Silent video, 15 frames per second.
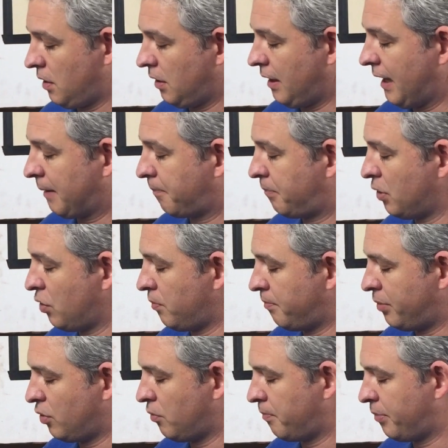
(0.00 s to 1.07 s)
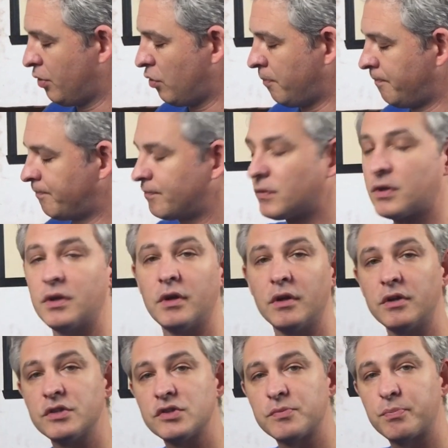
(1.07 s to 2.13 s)
like boom, boom, boom,
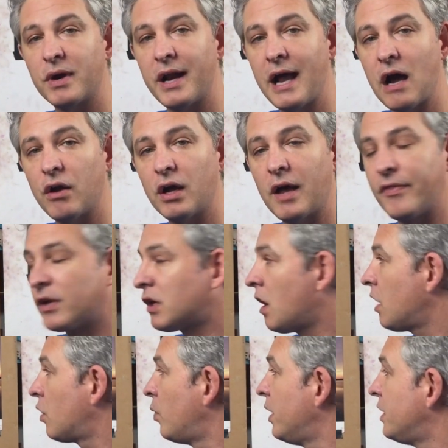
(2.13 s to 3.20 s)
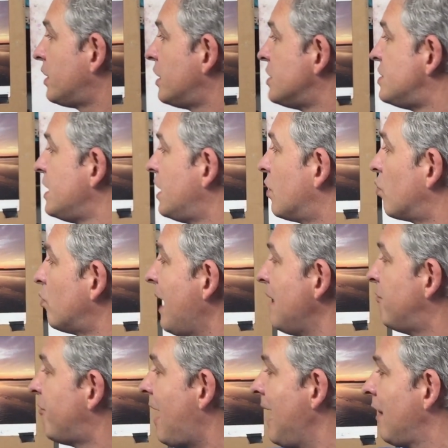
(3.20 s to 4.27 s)
spread out on the color wheel. You're gonna see the
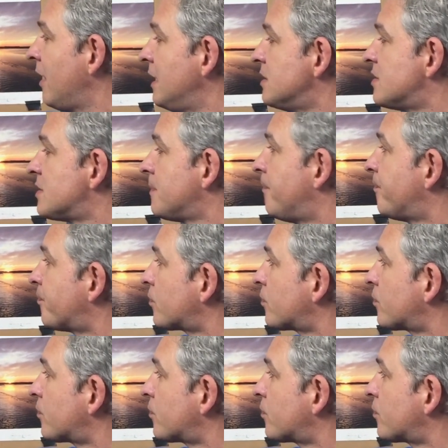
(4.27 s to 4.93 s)
red violets.